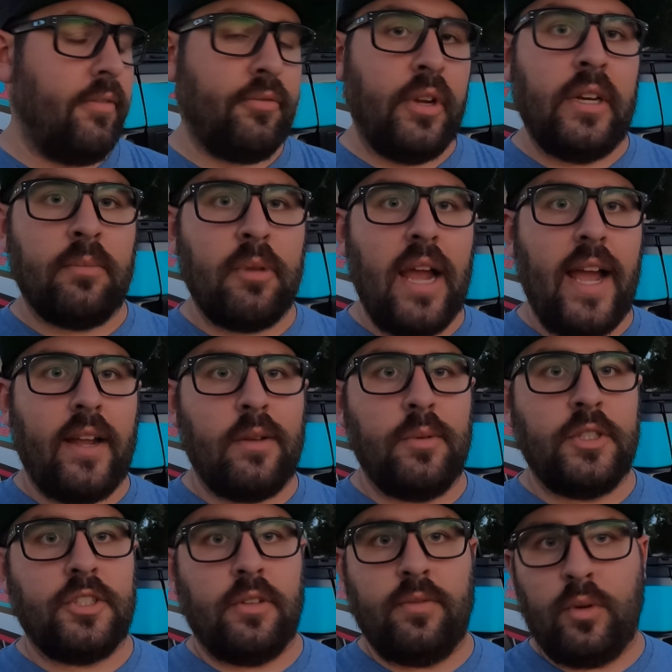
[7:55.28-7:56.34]
Freedom rack,
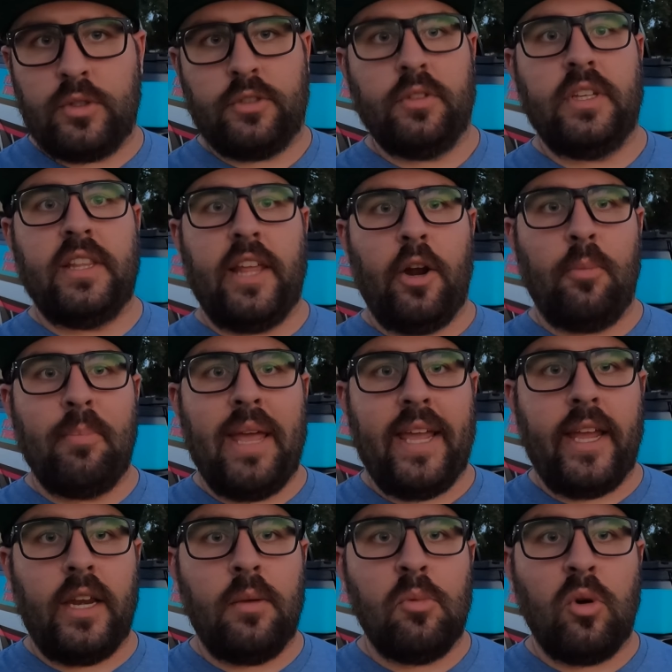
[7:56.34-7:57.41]
which unfortunately they don't
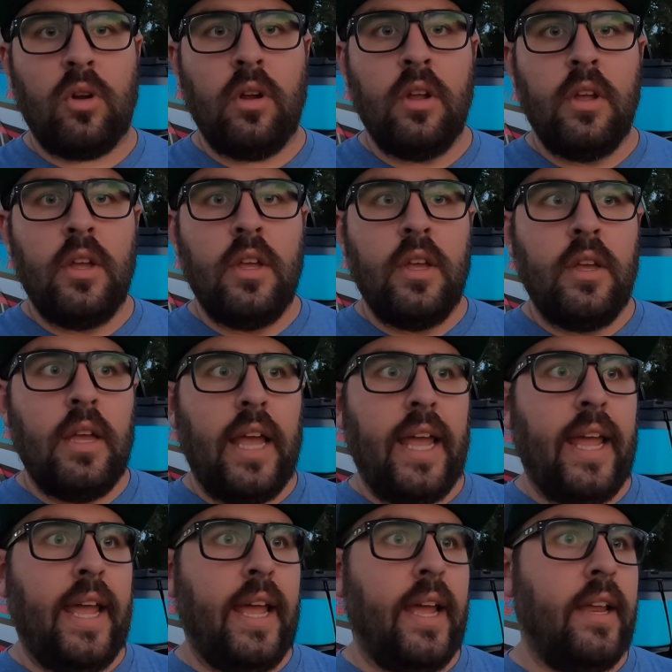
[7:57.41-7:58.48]
make anymore,
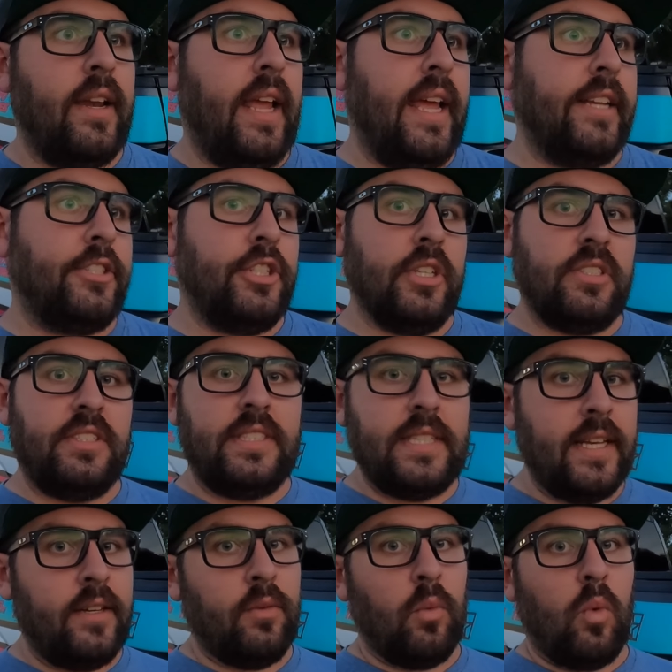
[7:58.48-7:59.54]
and it just
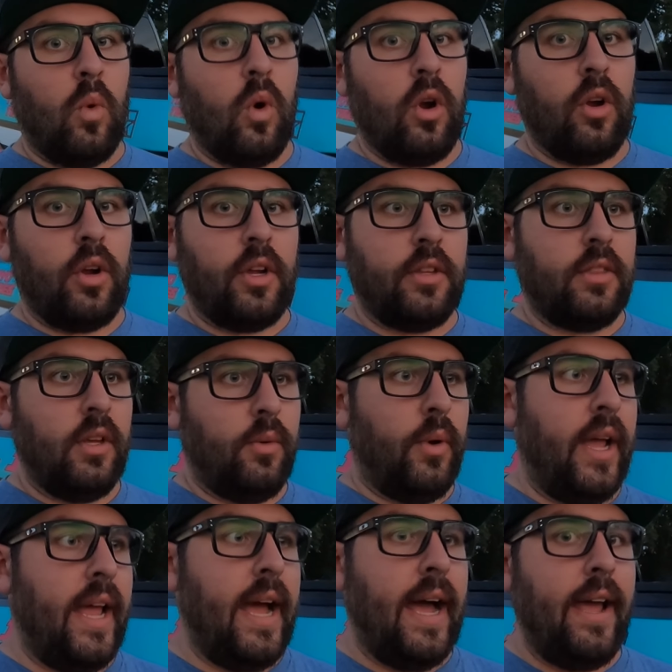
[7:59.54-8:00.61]
didn't work the
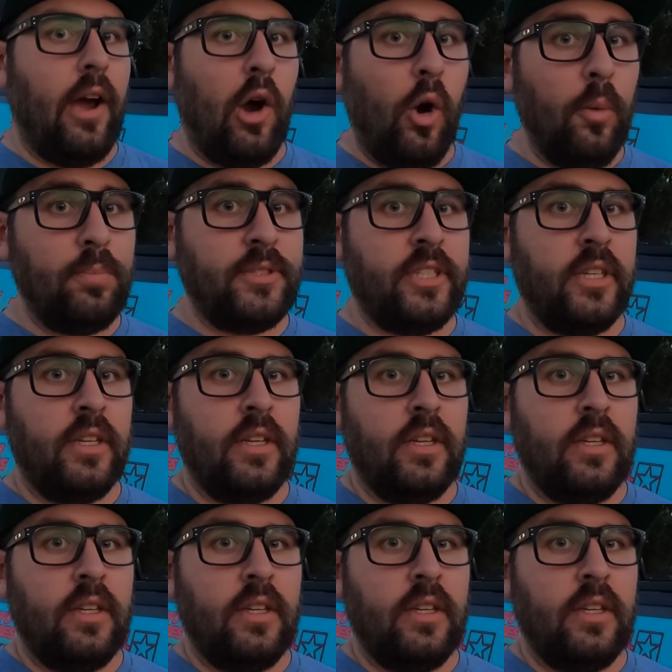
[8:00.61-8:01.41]
way I hoped.